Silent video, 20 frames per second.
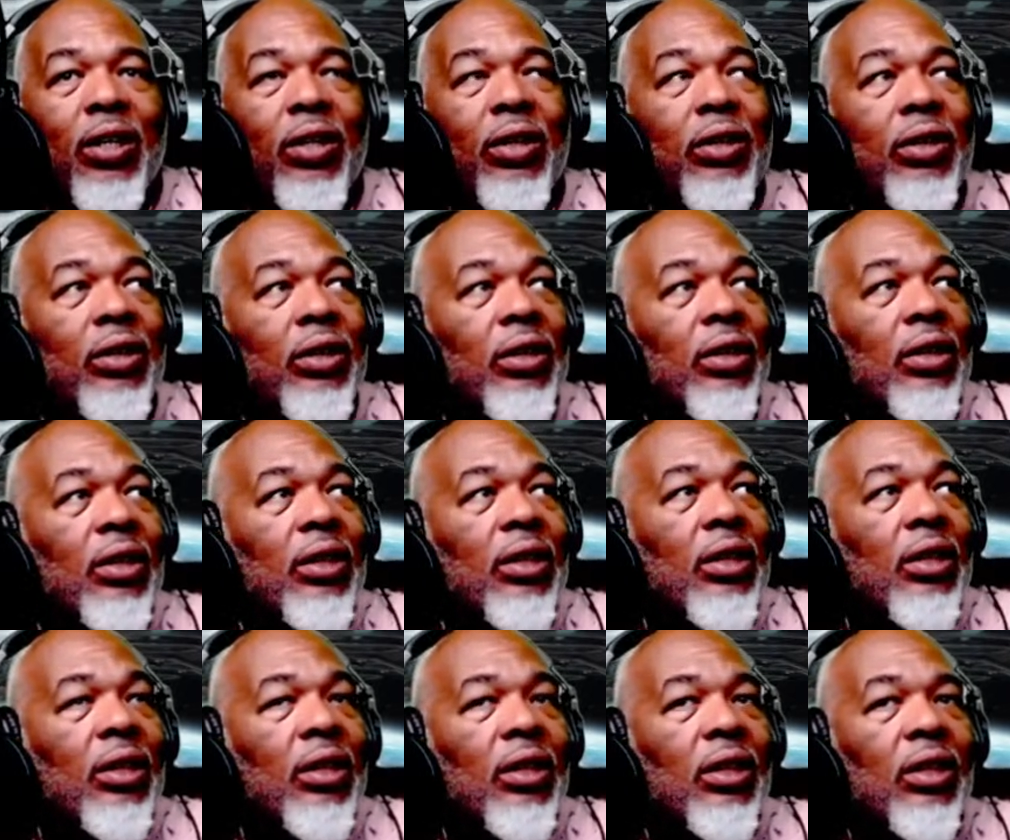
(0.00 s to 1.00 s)
here
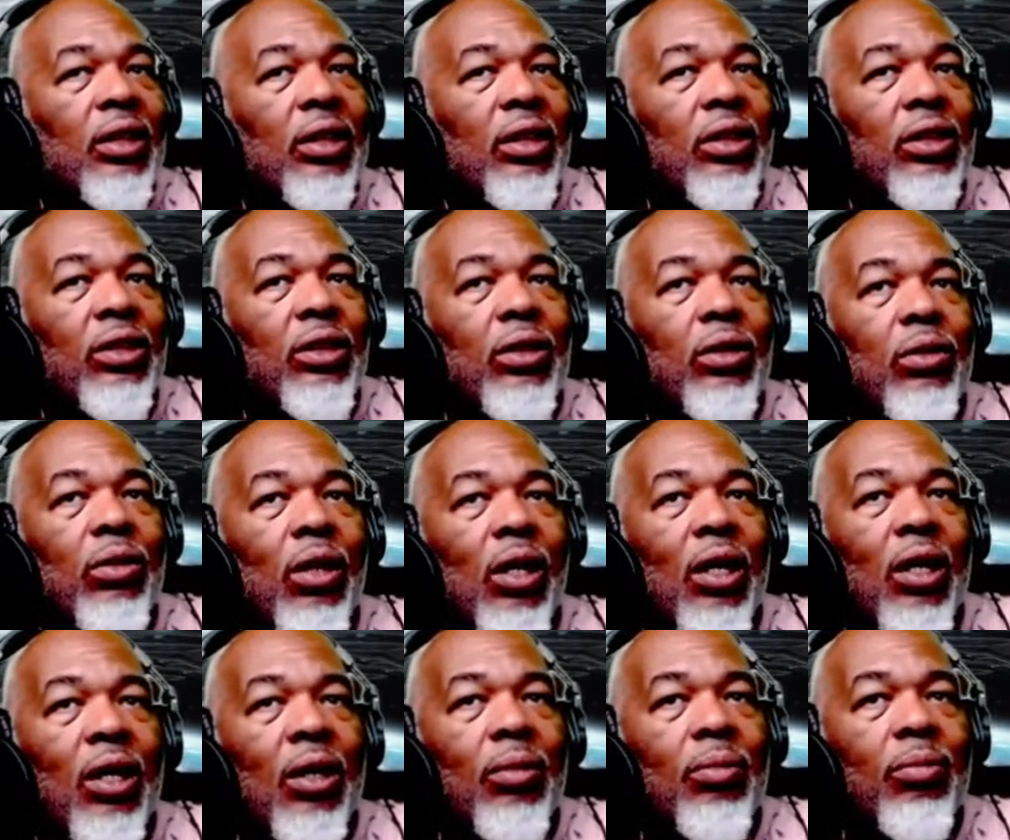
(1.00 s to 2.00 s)
to
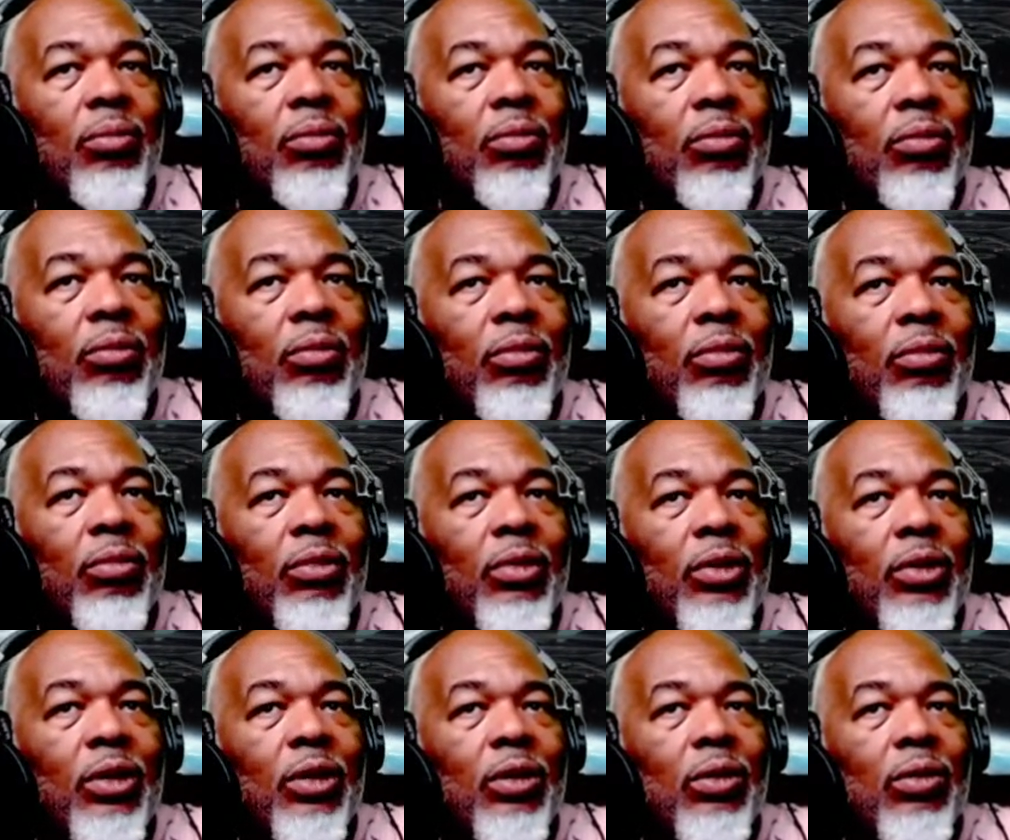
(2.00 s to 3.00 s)
um
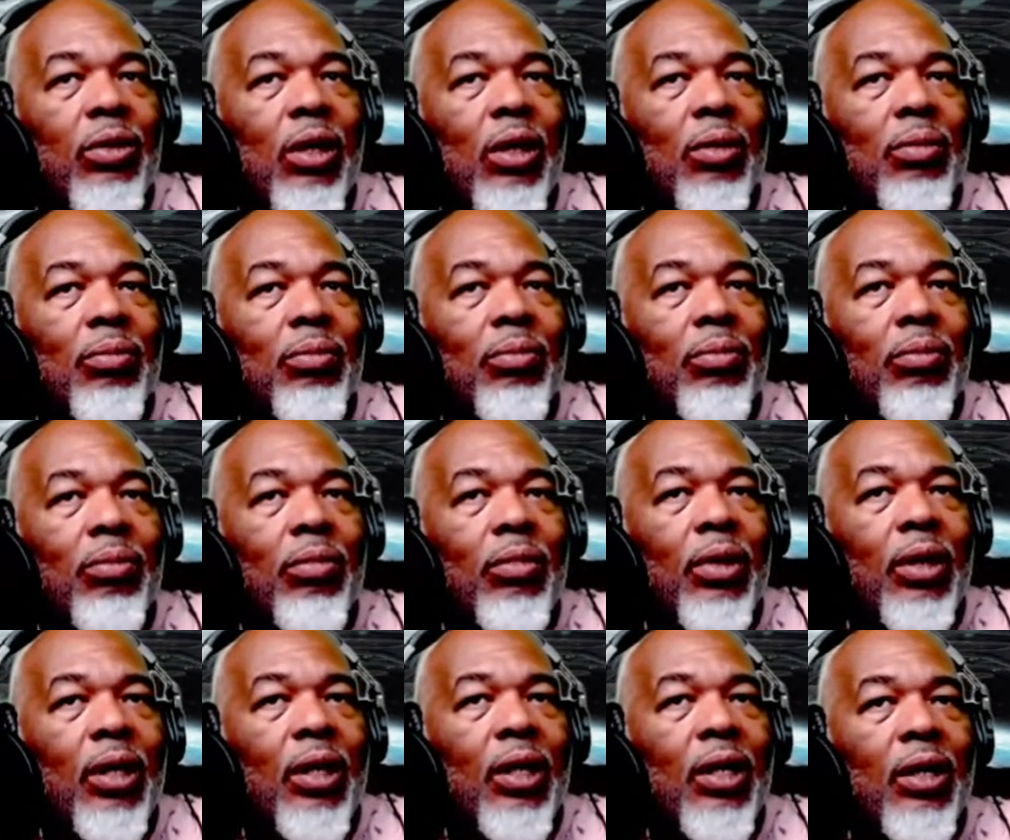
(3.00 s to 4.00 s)
to um
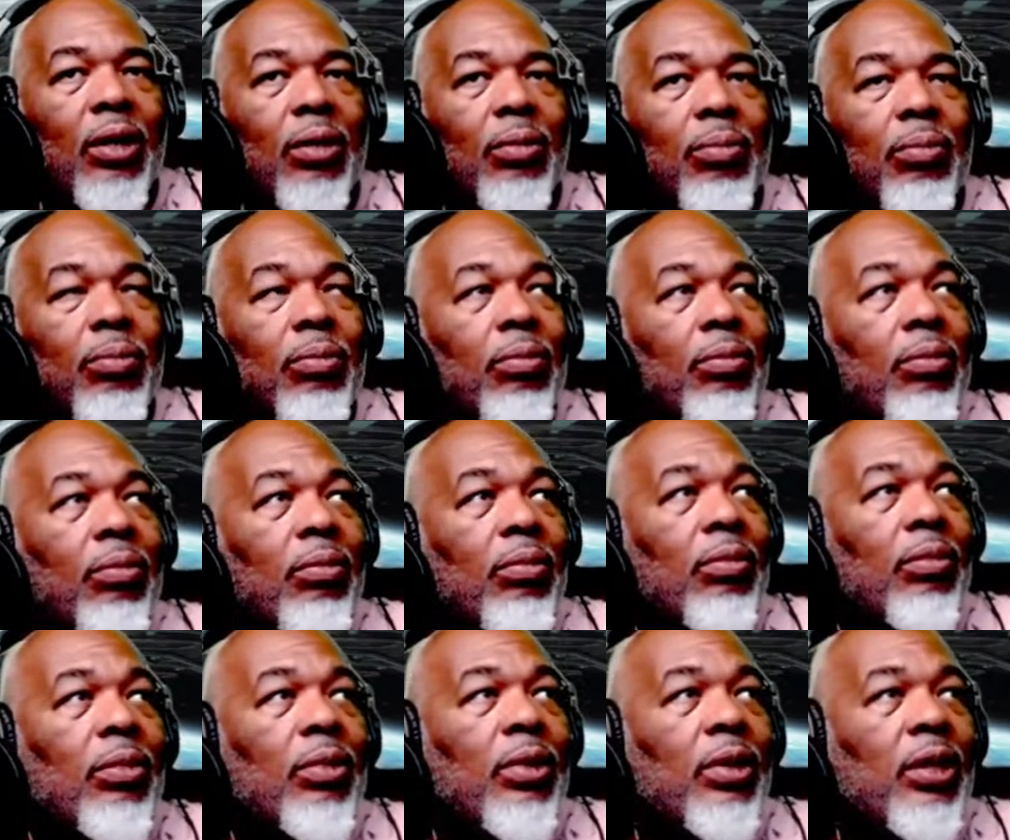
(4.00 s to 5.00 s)
um
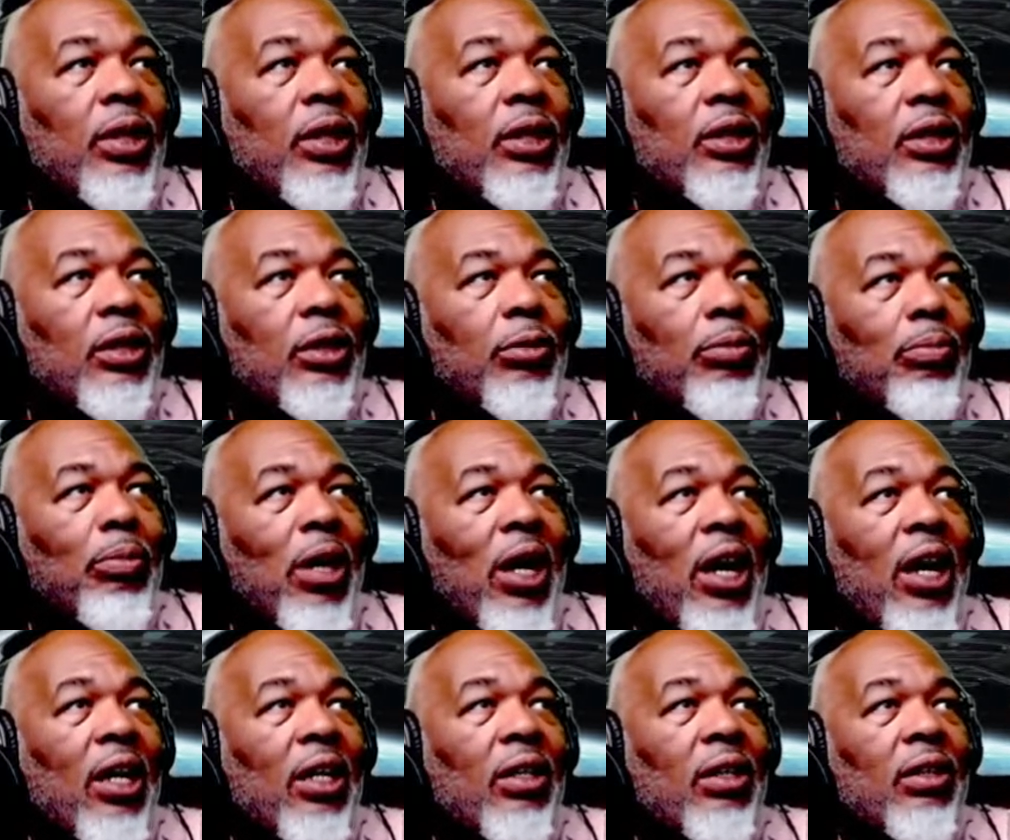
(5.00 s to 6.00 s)
this
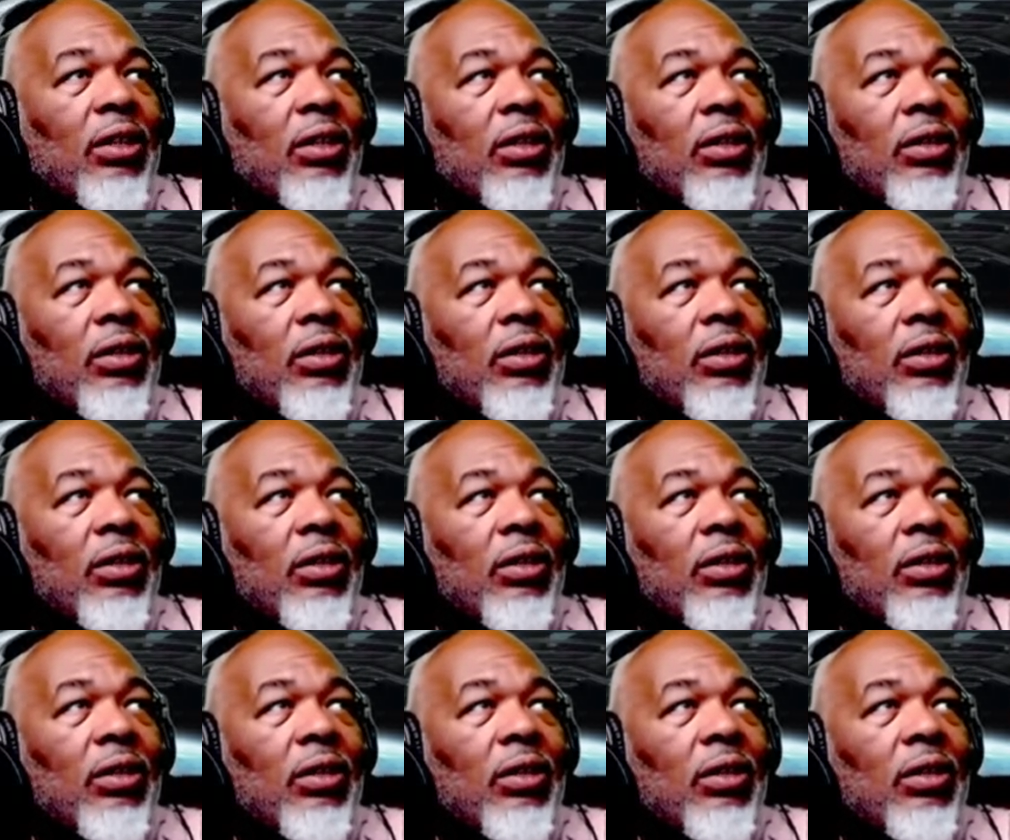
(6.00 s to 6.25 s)
man.